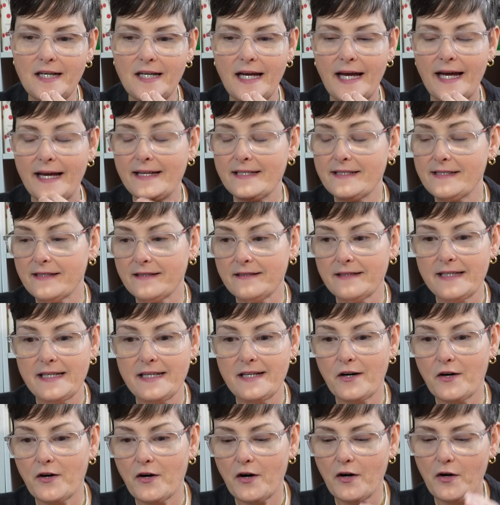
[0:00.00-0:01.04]
and
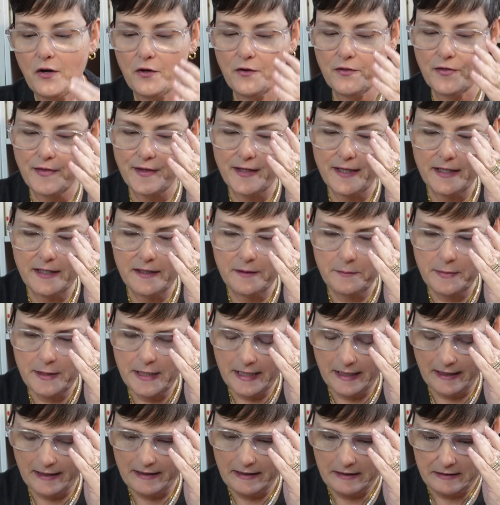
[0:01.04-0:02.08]
delete her whole thing
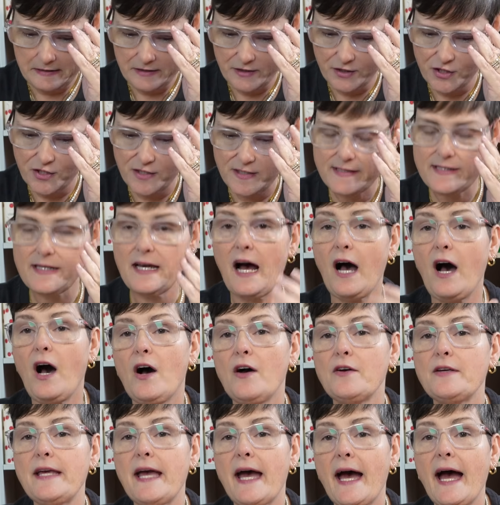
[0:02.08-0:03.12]
because she said,
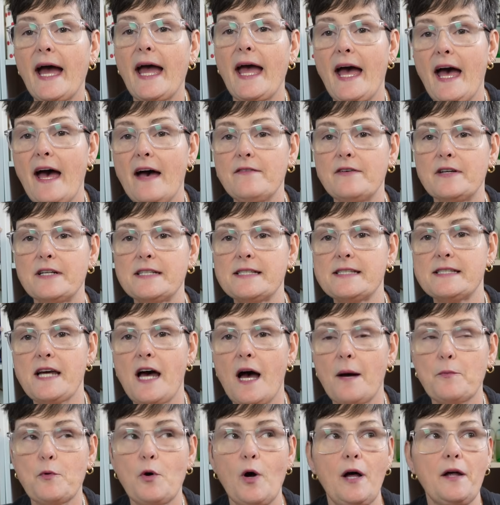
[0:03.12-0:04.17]
oh yeah, I have it. It's
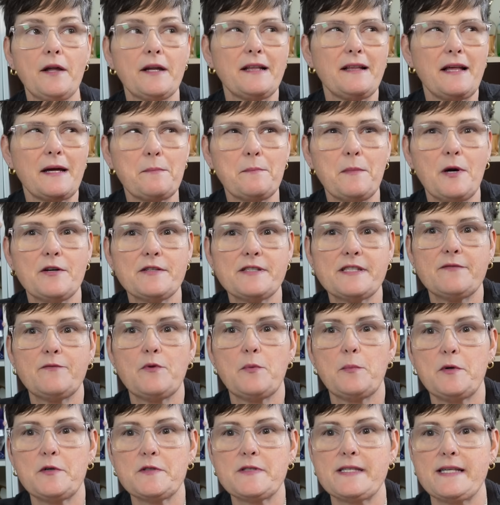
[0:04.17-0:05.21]
top quality. Like most of
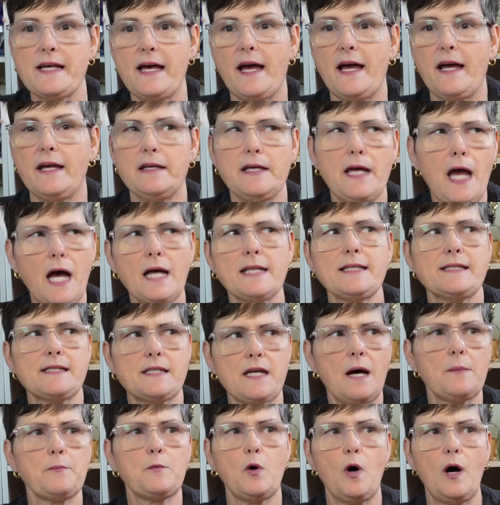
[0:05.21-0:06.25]
them will say, yeah, it's
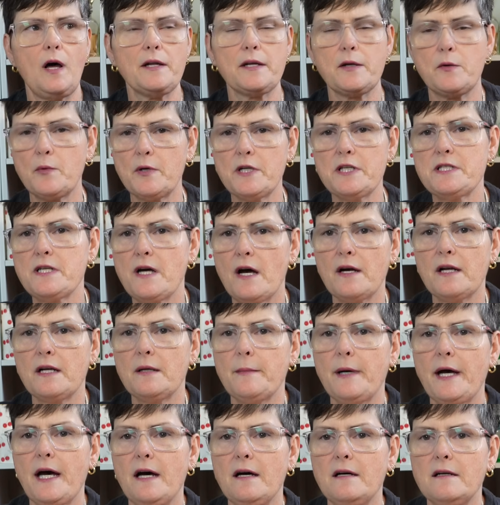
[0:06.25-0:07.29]
top quality. What are you talking
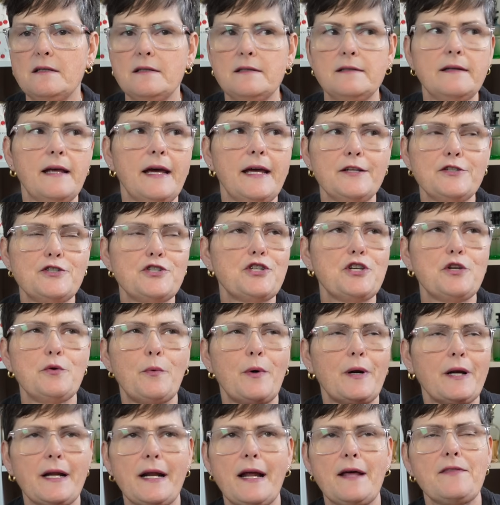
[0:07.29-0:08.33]
about? And she
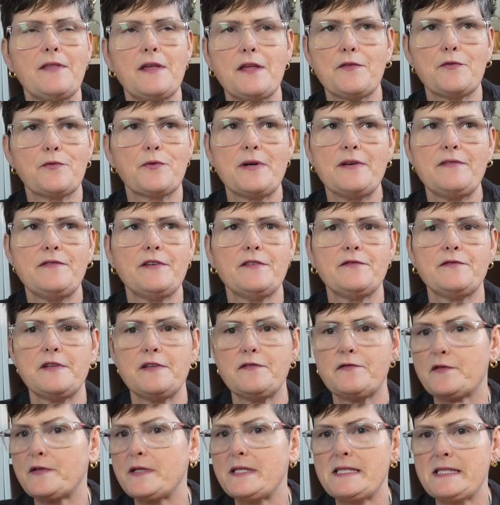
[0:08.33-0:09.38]
wanted, I think, $350
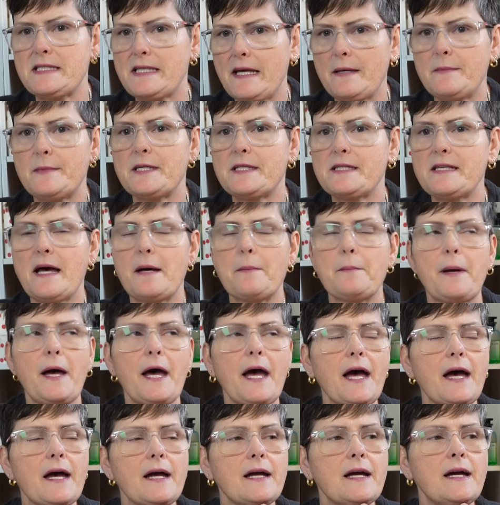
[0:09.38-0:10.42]
for the same exact
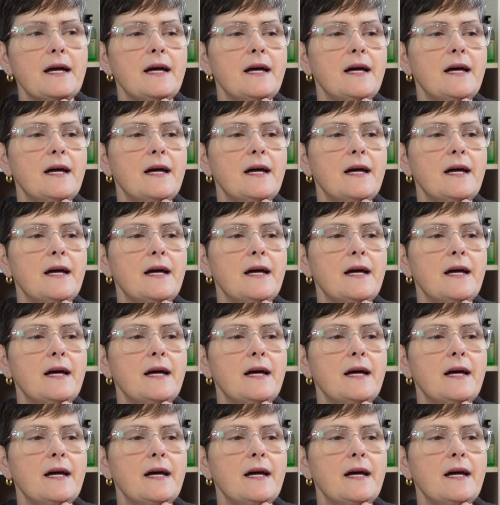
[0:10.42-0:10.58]
bag.